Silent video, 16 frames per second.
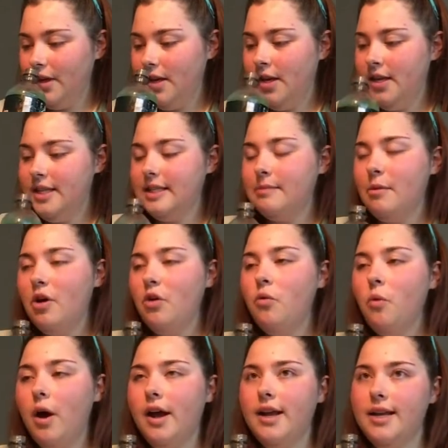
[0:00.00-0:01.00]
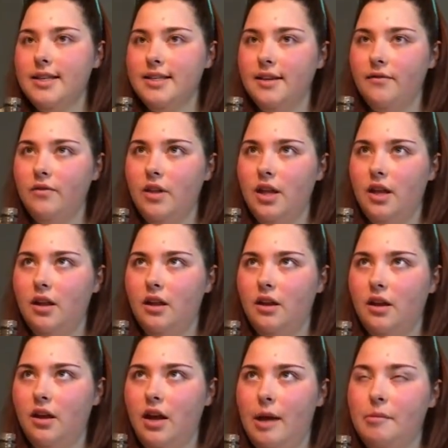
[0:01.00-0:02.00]
Smell-wise,
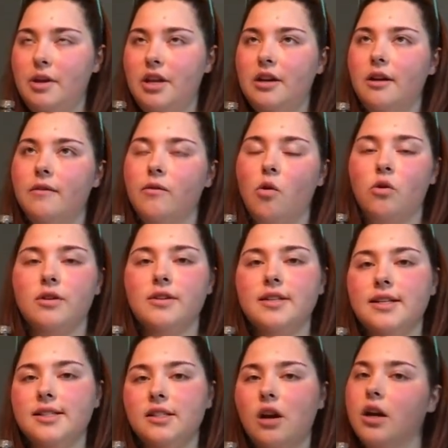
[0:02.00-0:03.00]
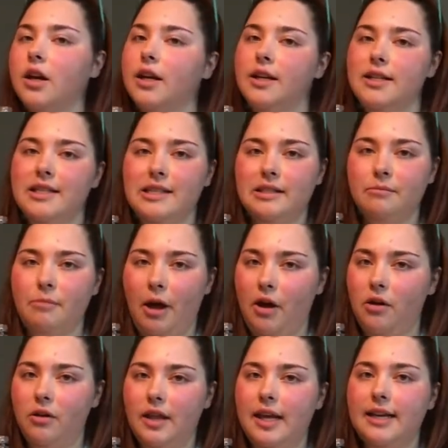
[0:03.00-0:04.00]
I mean, of course, it's not going to
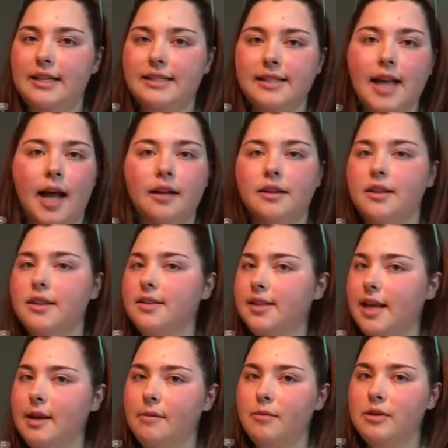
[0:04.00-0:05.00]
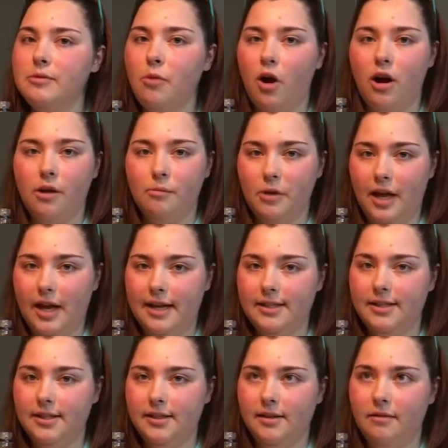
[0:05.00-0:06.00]
smell exactly the same as Baja
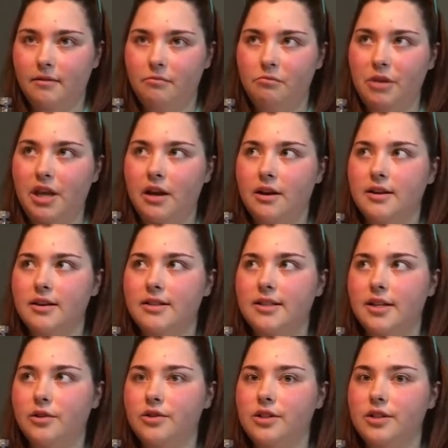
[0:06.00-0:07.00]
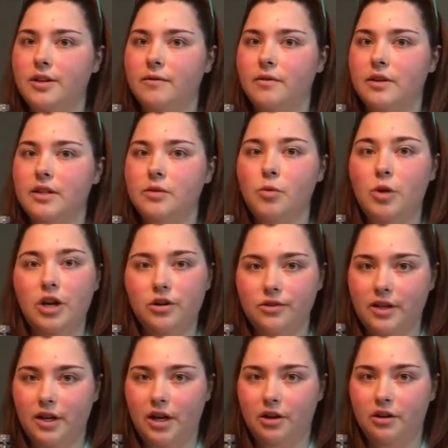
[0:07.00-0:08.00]
Blast because there's different sweeteners in
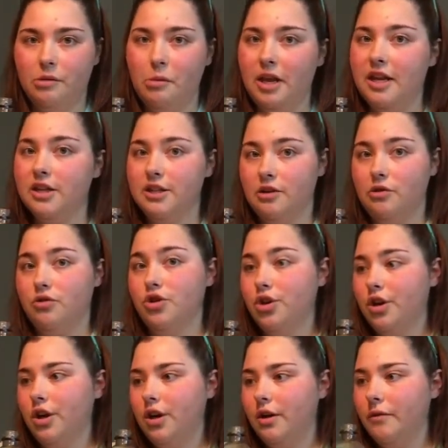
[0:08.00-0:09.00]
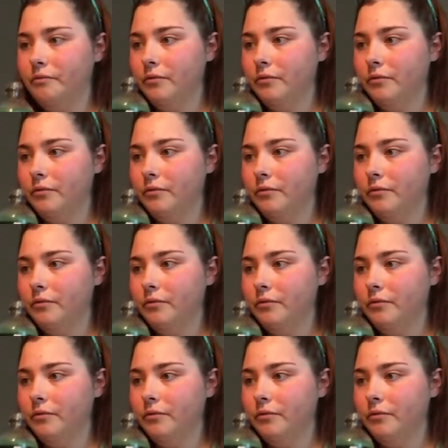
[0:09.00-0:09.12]
here to make it zero sugar.